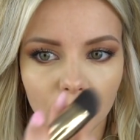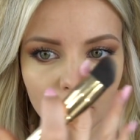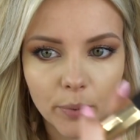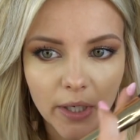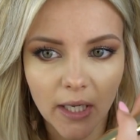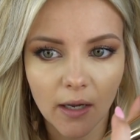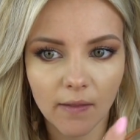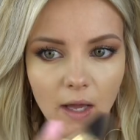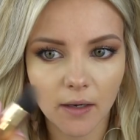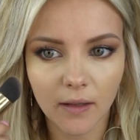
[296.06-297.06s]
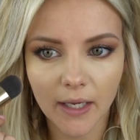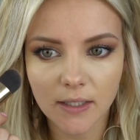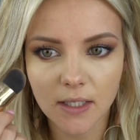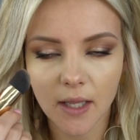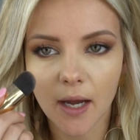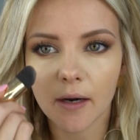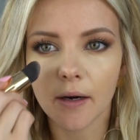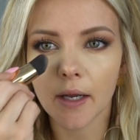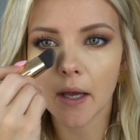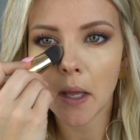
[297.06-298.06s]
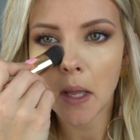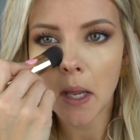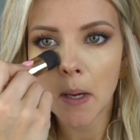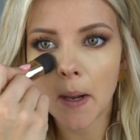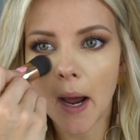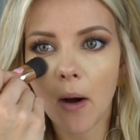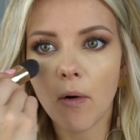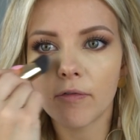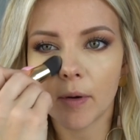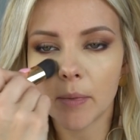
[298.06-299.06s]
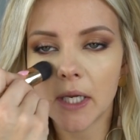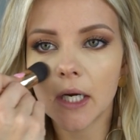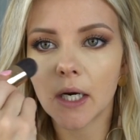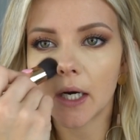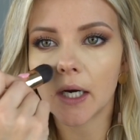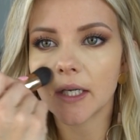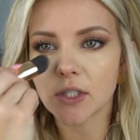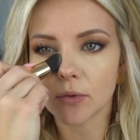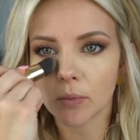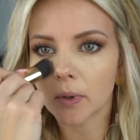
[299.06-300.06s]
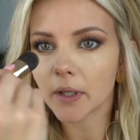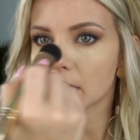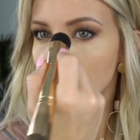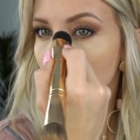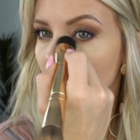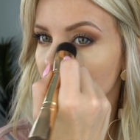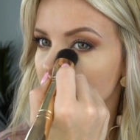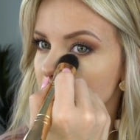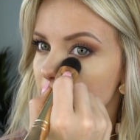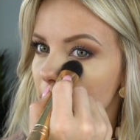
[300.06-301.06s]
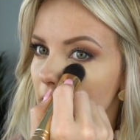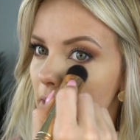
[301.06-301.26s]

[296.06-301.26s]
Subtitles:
bringing a lot of light to that area. Now from here, it's really important